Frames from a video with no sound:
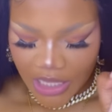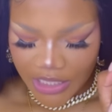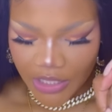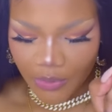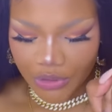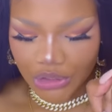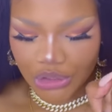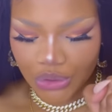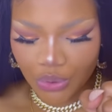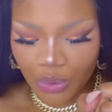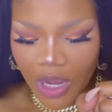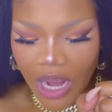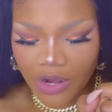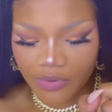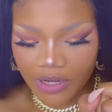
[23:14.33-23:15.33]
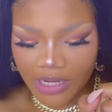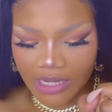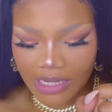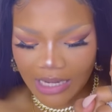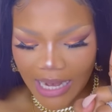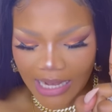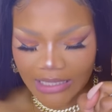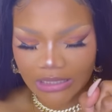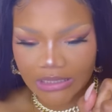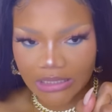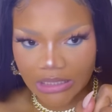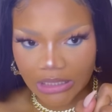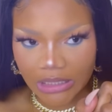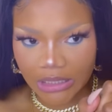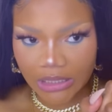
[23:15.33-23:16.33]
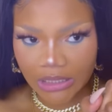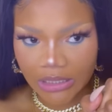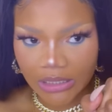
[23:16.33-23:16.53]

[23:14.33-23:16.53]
there were 219.